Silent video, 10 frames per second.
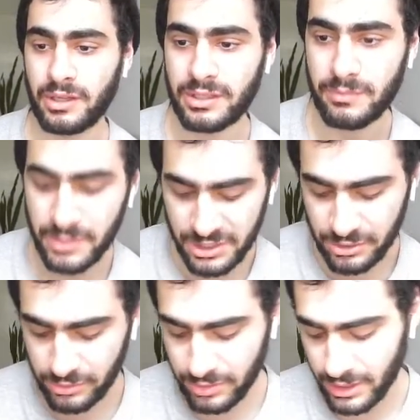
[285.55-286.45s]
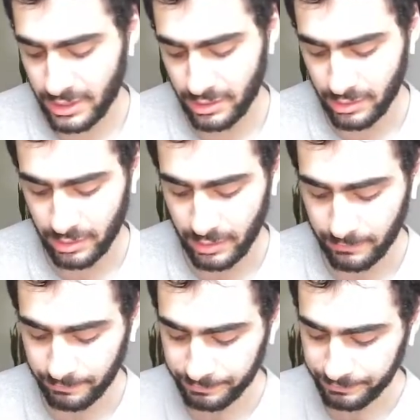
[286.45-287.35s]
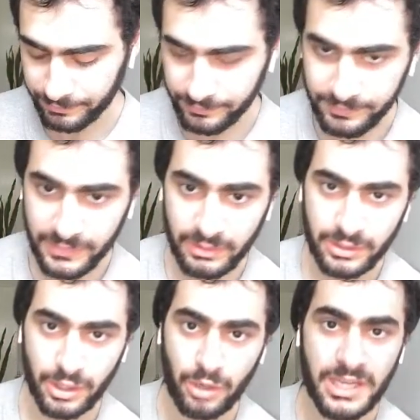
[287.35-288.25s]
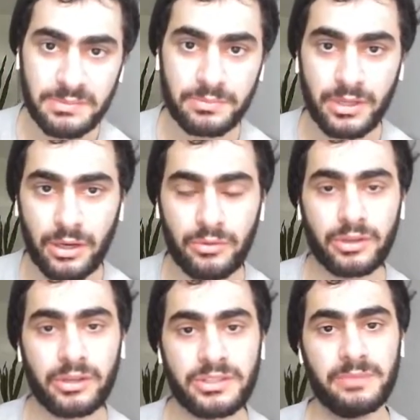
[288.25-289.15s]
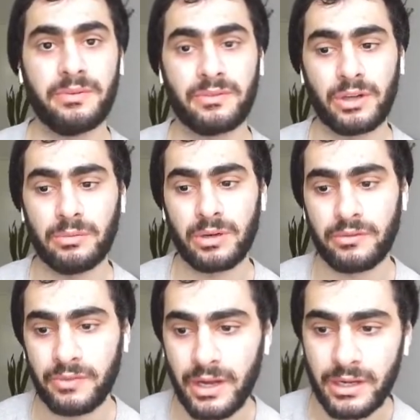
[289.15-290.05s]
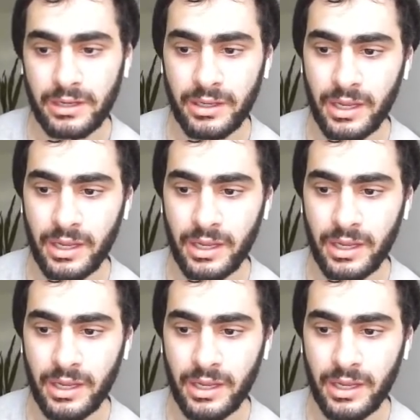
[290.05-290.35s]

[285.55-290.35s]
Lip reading: the mystery and the whole concept of the Goblet of Fire,